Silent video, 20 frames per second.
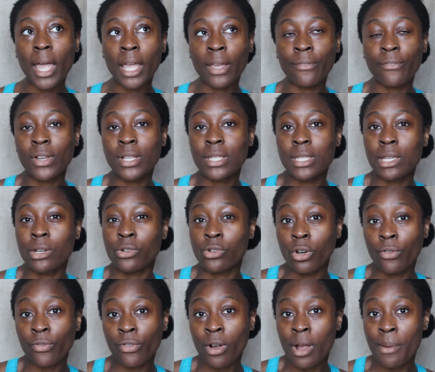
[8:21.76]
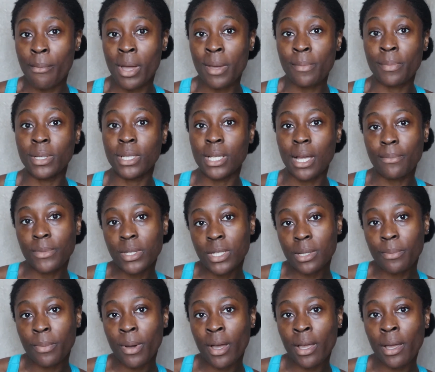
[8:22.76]
if I see it on offer, I might be tempted
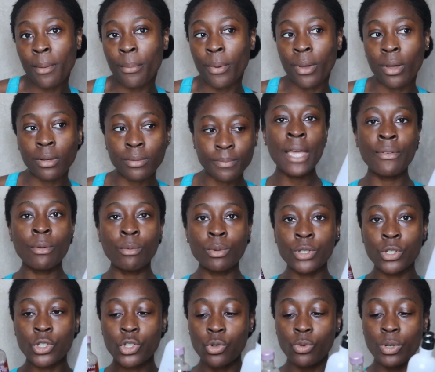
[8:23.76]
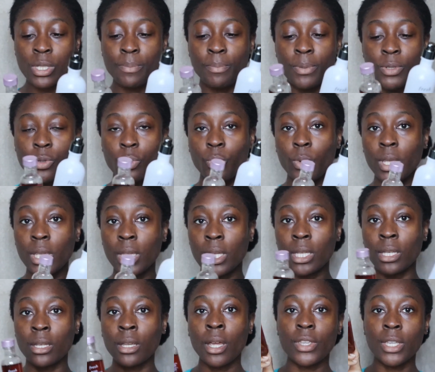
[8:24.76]
to buy it, but if it was a choice
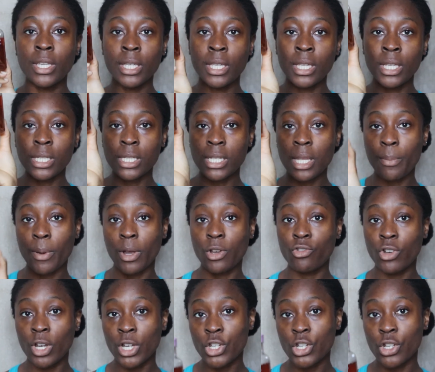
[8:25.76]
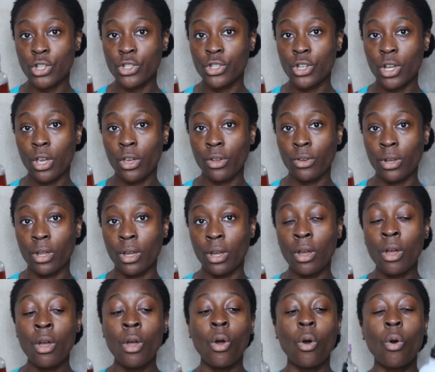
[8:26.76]
between the Deep Hydration
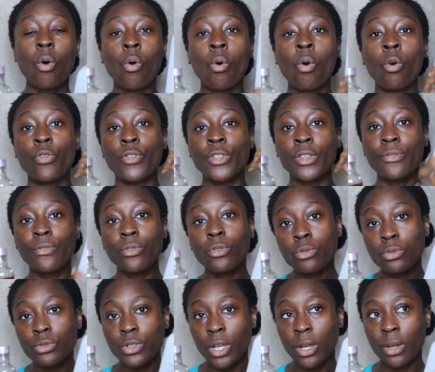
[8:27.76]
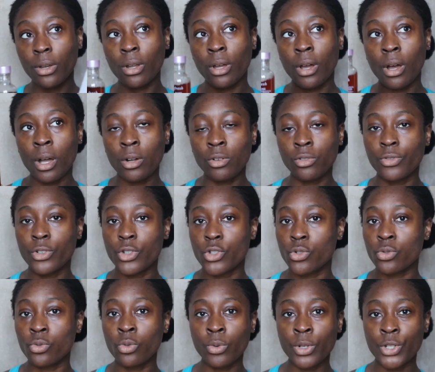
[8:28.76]
Toner or the floral toner, I'll for
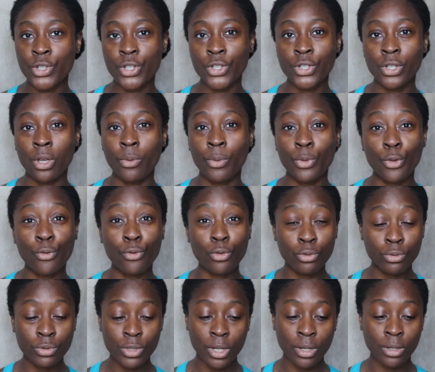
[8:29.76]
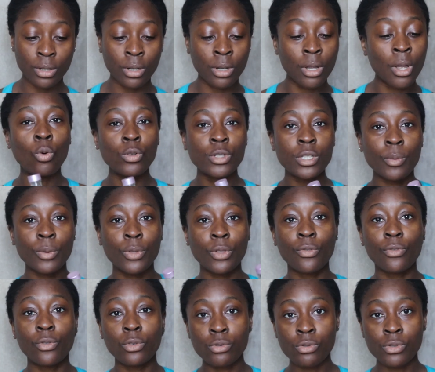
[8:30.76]
sure always just go with the floral toner. Also with
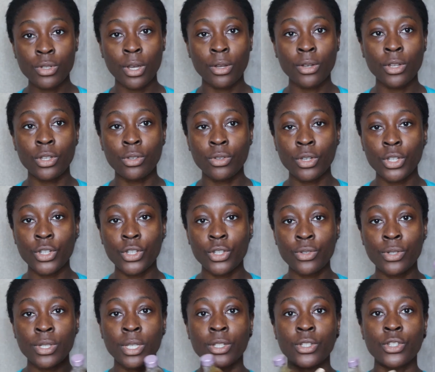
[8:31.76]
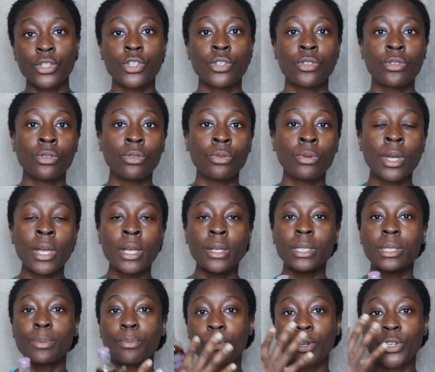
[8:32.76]
the floral toner, you can use it to
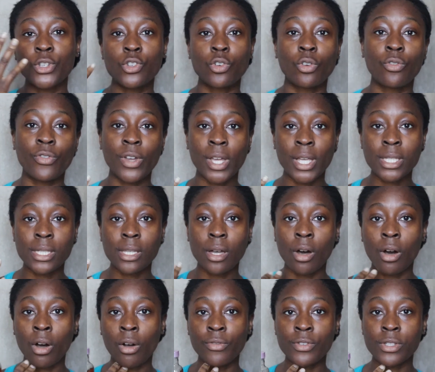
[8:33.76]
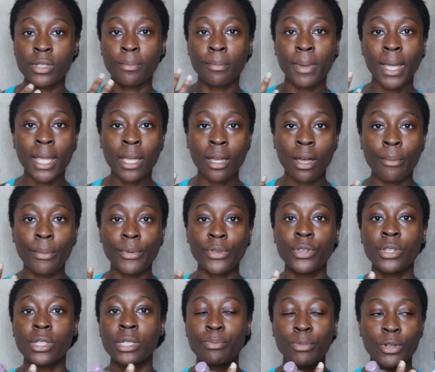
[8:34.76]
spritz your face after makeup, and
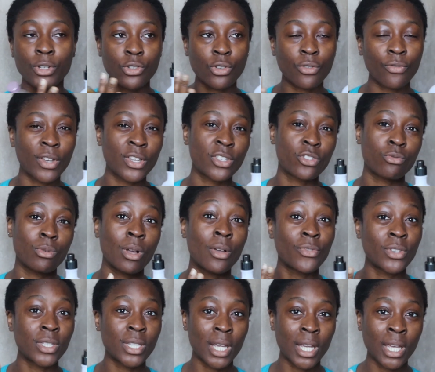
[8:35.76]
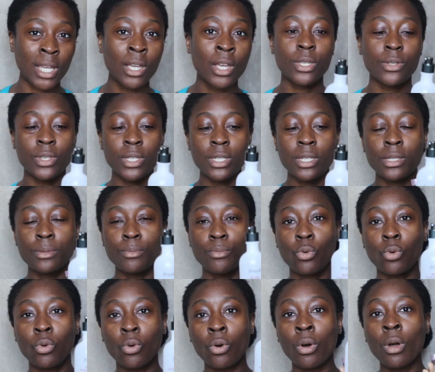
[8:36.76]
you can spritz your face throughout the day. So this is
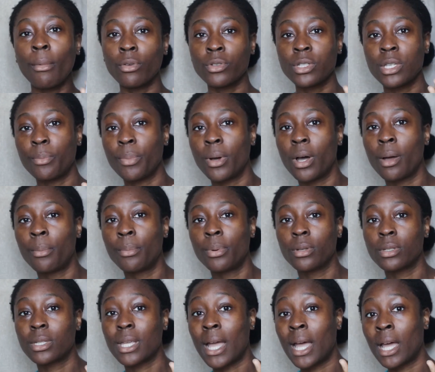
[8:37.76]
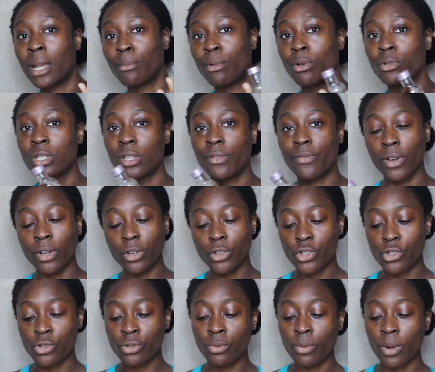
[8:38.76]
more multi-purpose and
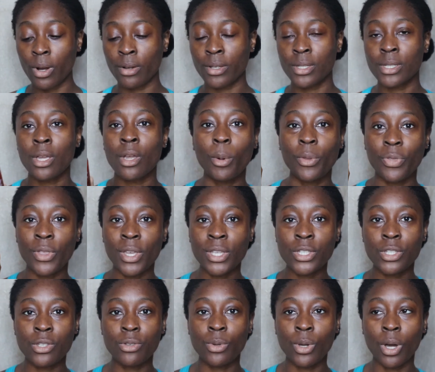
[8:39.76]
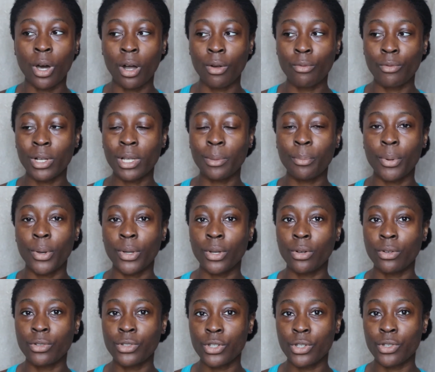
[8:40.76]
multifunctional, whereas with this, you can't really put
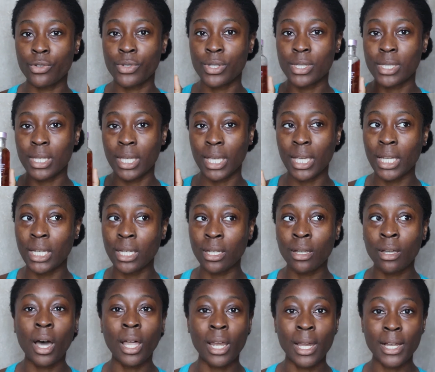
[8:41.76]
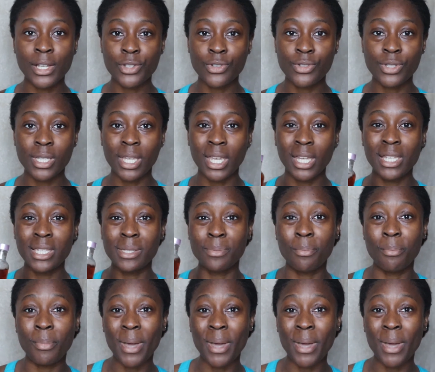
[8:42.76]
it onto your skin unless your skin is